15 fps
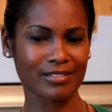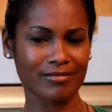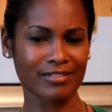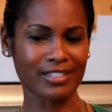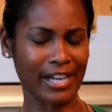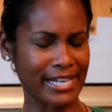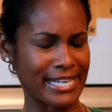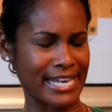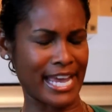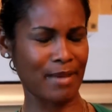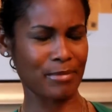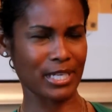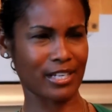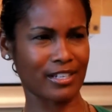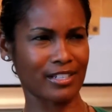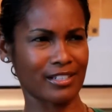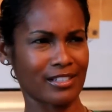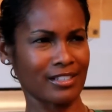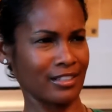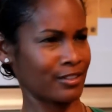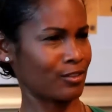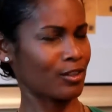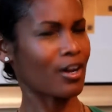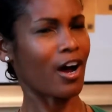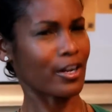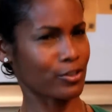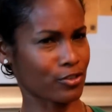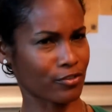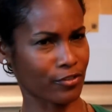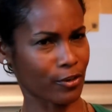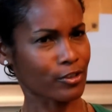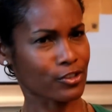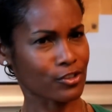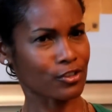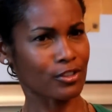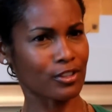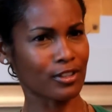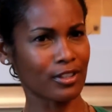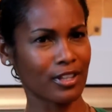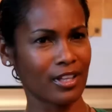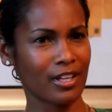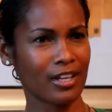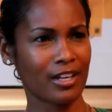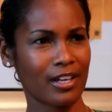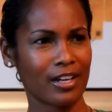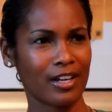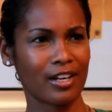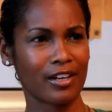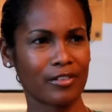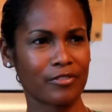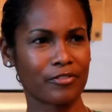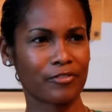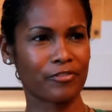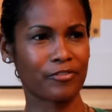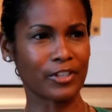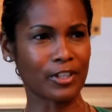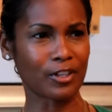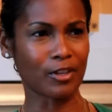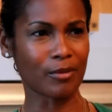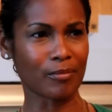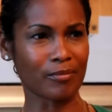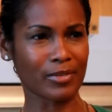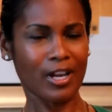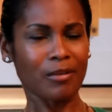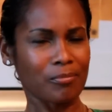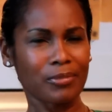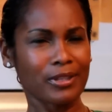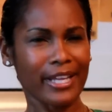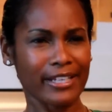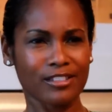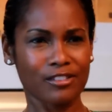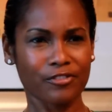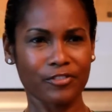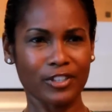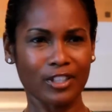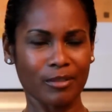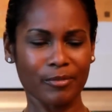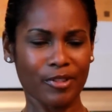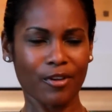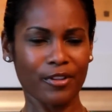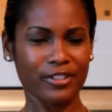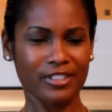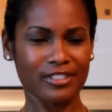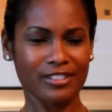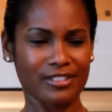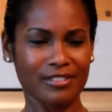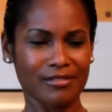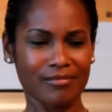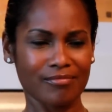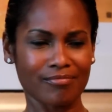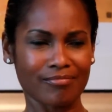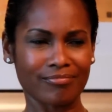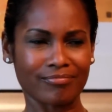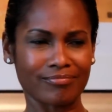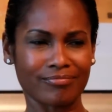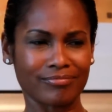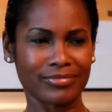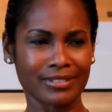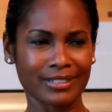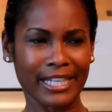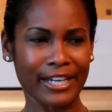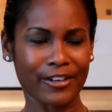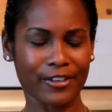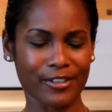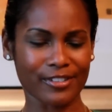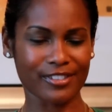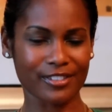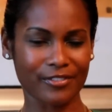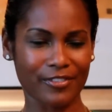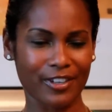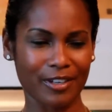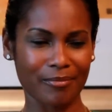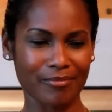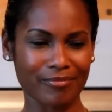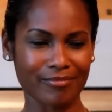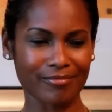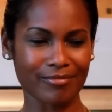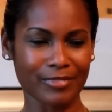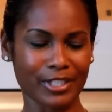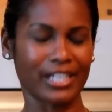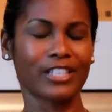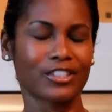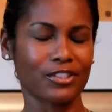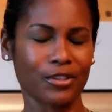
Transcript: dynamic, a little controversial film, complex film with all these layers of looking into